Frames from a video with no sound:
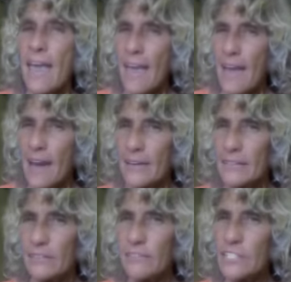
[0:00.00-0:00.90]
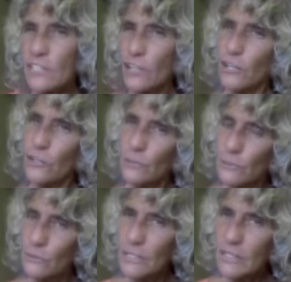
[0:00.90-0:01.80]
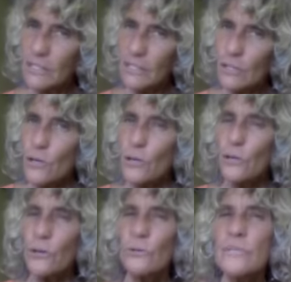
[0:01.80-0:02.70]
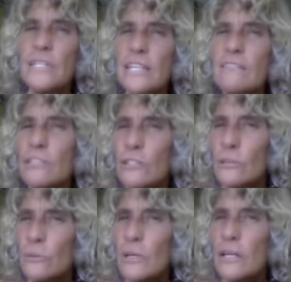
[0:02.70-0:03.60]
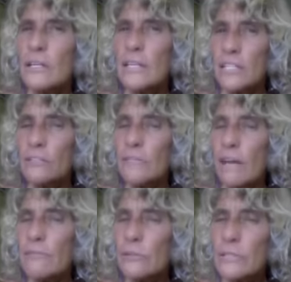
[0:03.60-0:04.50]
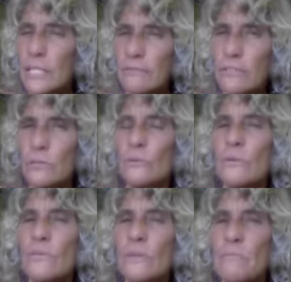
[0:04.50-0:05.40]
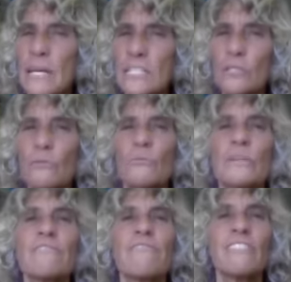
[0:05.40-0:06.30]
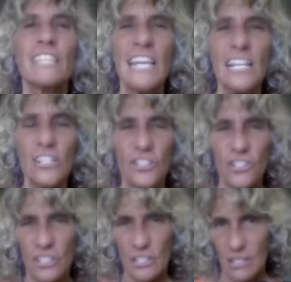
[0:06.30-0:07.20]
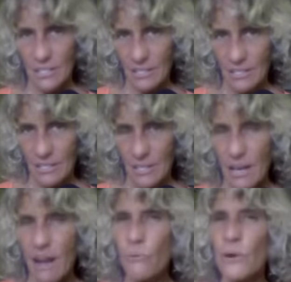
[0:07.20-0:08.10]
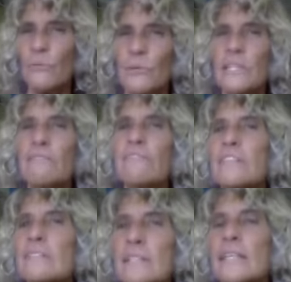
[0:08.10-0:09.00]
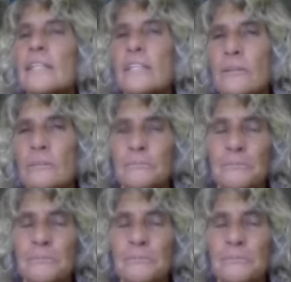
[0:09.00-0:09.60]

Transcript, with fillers: and if it's a who who gives you in your life who gives you the best reflection of what really feels like you.